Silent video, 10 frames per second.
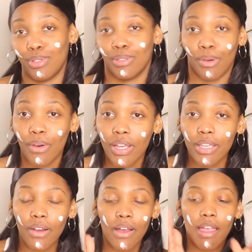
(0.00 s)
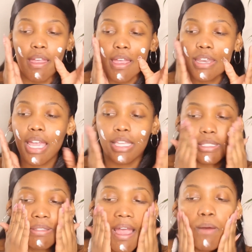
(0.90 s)
oil, and that is
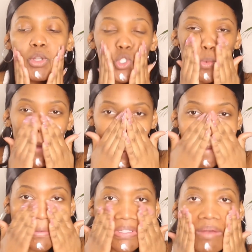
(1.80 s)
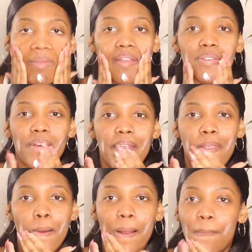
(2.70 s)
not what you want. So make sure you
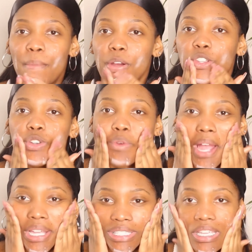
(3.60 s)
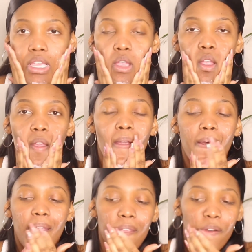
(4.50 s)
are moisturizing
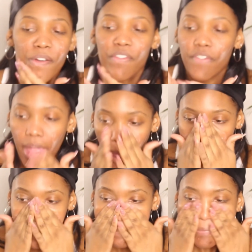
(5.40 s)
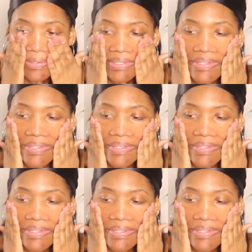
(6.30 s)
your face.